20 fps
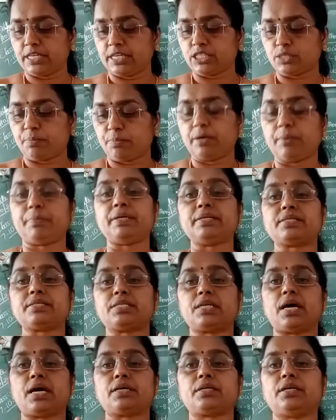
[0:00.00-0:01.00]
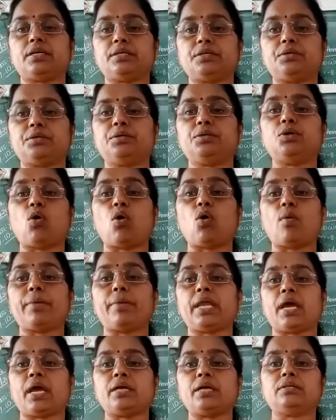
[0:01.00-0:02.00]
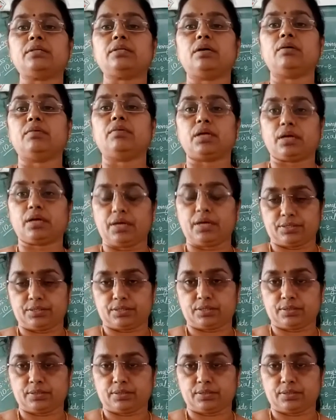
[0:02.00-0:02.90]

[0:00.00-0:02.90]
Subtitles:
people started to dominate the workers.